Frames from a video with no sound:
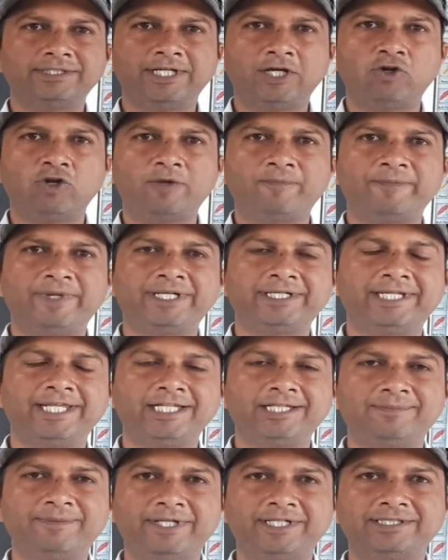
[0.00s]
development
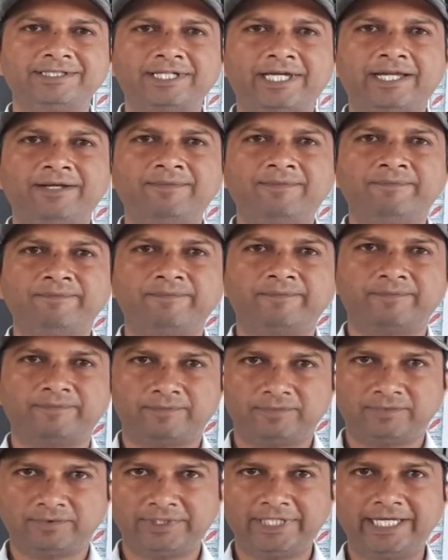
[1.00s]
takes place, and
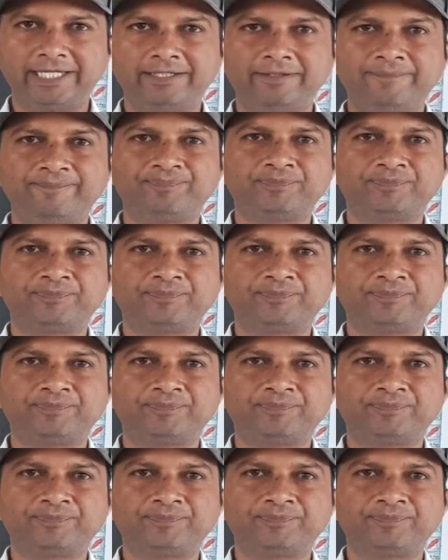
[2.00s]
then